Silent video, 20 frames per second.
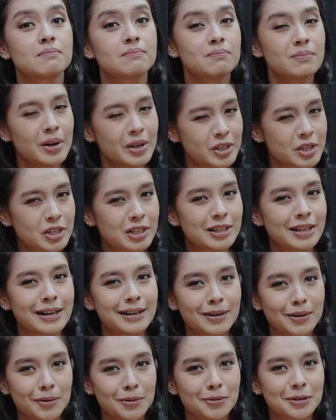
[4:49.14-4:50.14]
much
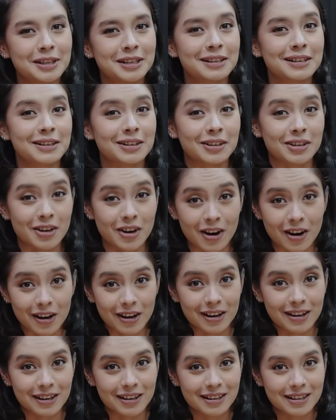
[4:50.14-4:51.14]
like owning a
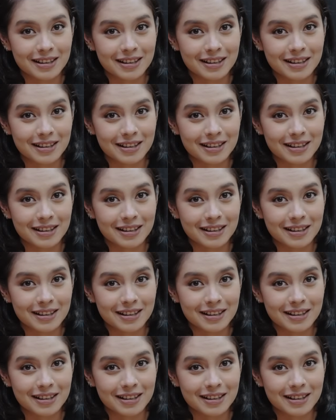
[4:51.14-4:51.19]
car.